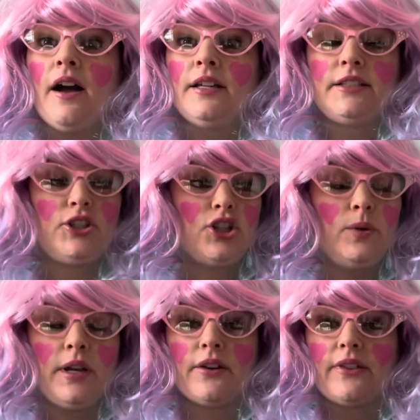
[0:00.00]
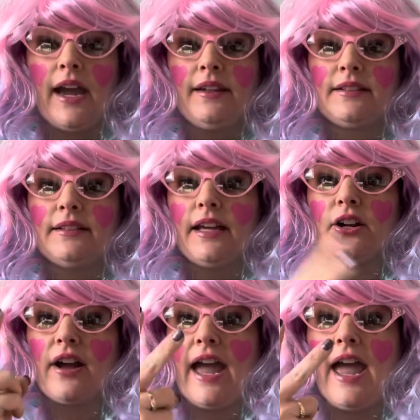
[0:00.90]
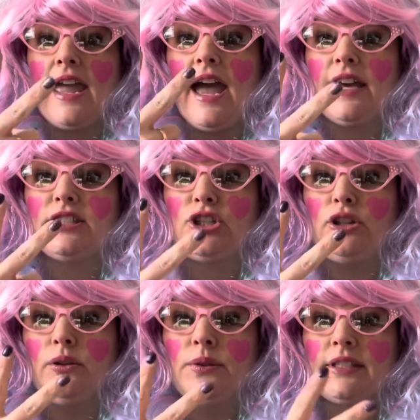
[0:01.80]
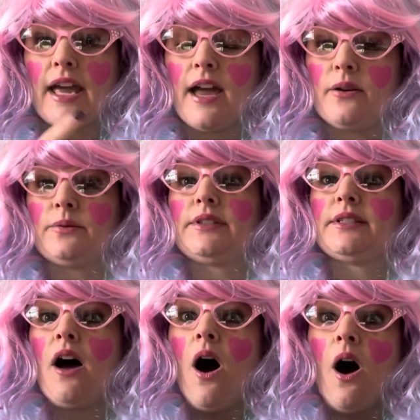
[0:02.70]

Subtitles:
Did you hear that? The letter A has two sounds.